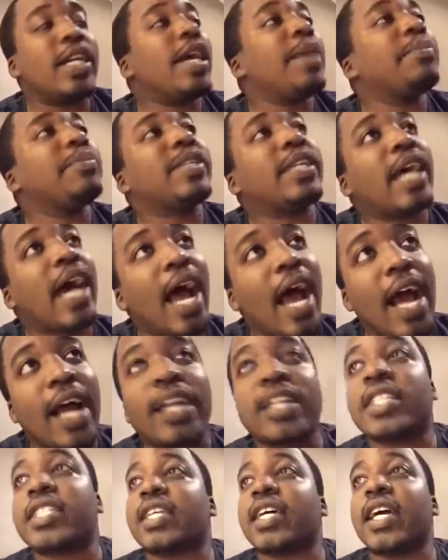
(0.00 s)
And I'm
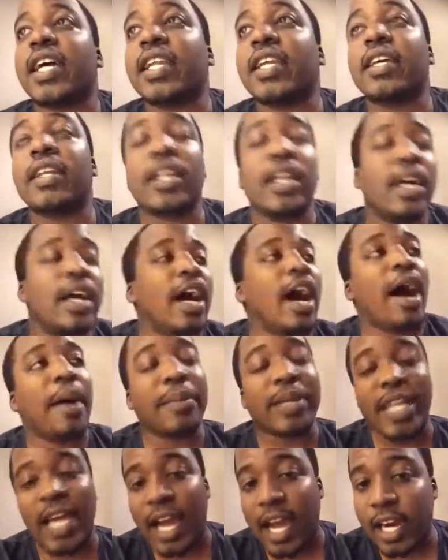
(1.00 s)
tired of saying it.
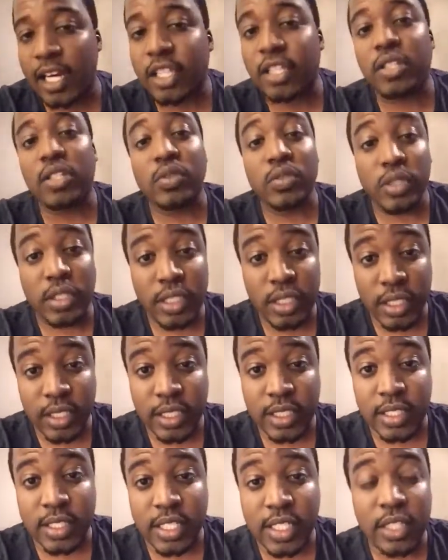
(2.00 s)
I'm tired of losing to
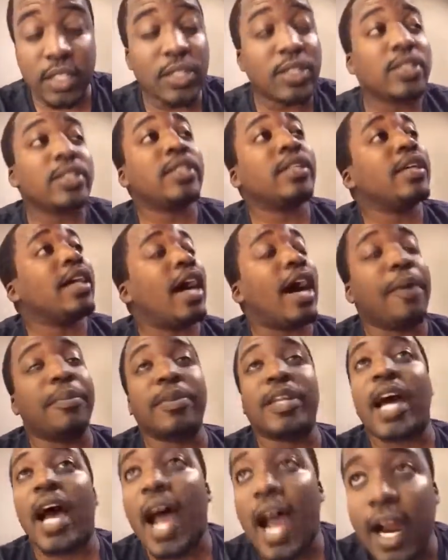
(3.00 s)
the Steelers.
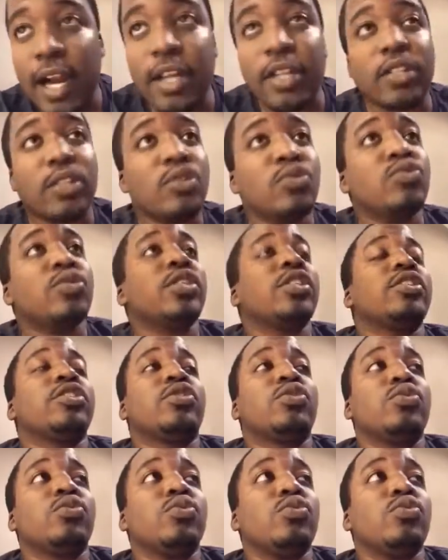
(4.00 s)
I'm tired of losing